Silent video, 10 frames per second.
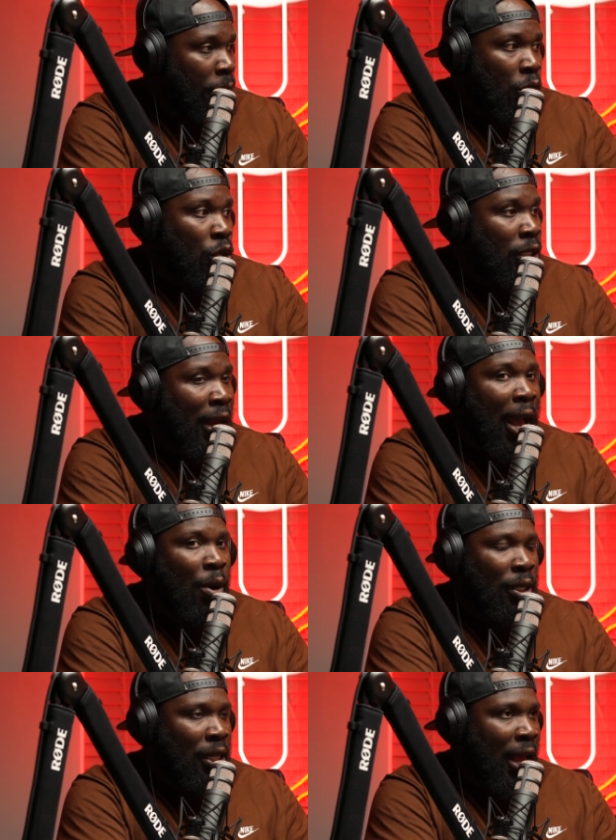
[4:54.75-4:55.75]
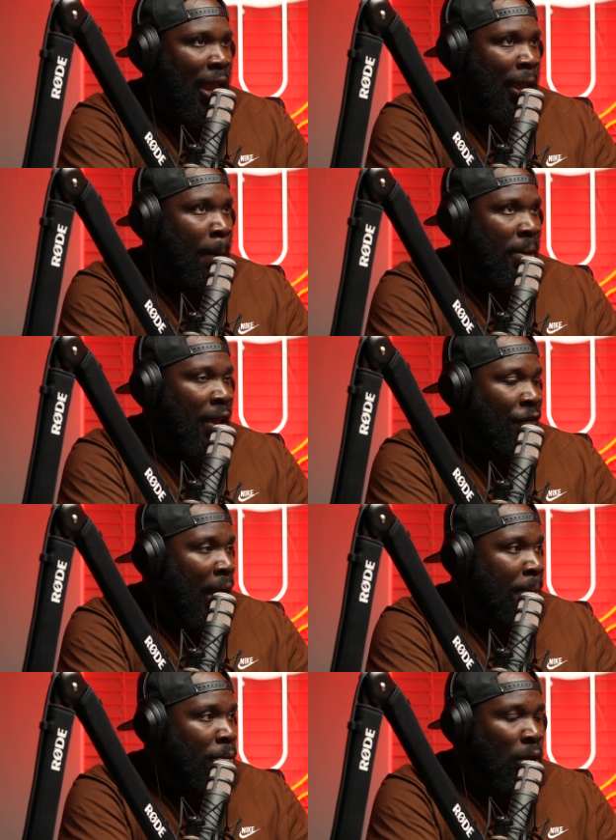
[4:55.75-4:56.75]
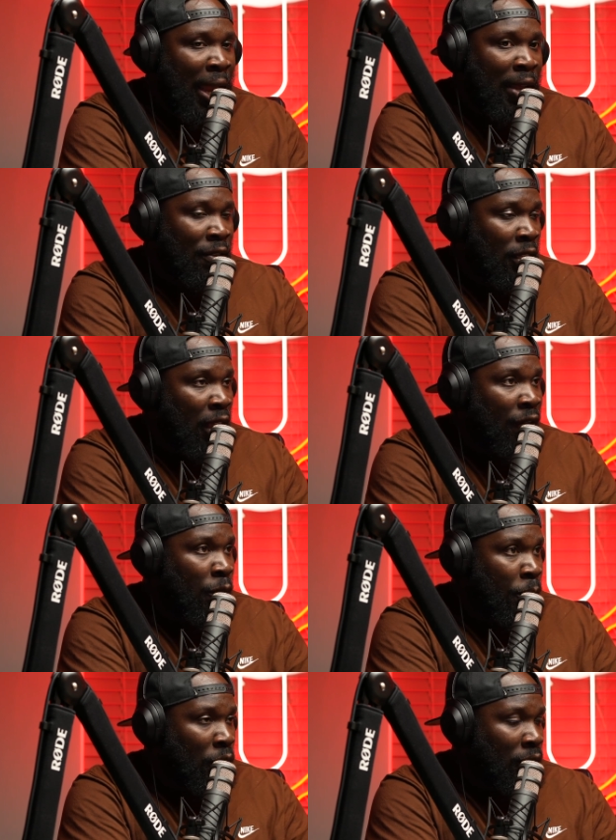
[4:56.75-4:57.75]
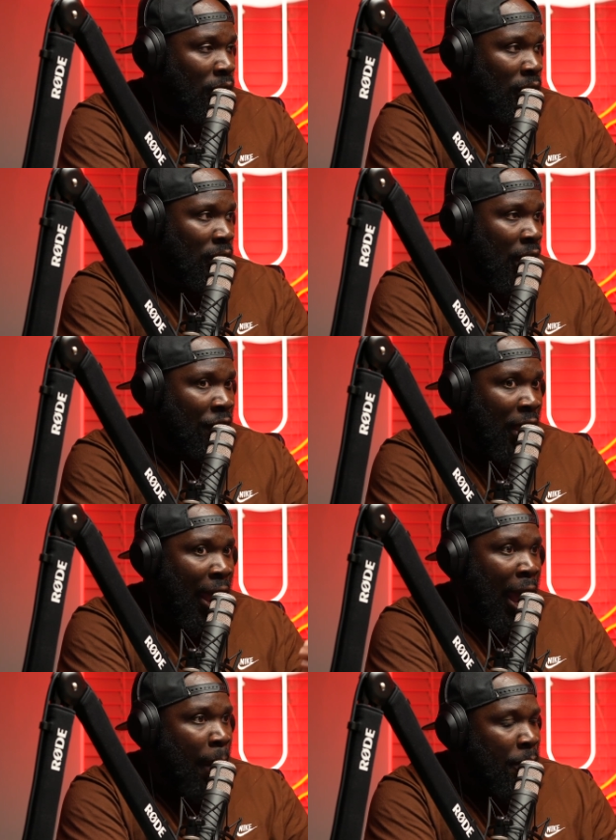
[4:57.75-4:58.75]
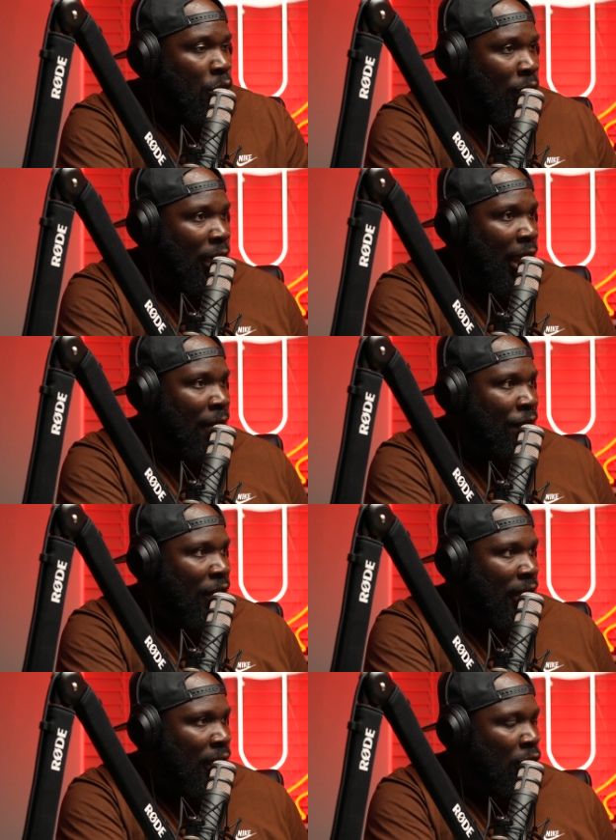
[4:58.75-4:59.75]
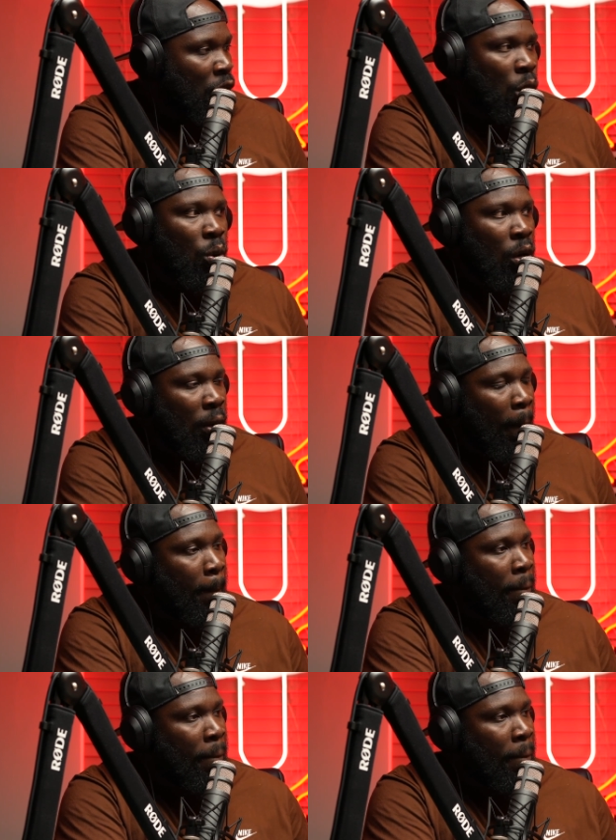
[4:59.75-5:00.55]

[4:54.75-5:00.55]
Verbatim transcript: because now it's like if I'm any of these other boxers and stuff, I'll be looking at him thinking, you know what?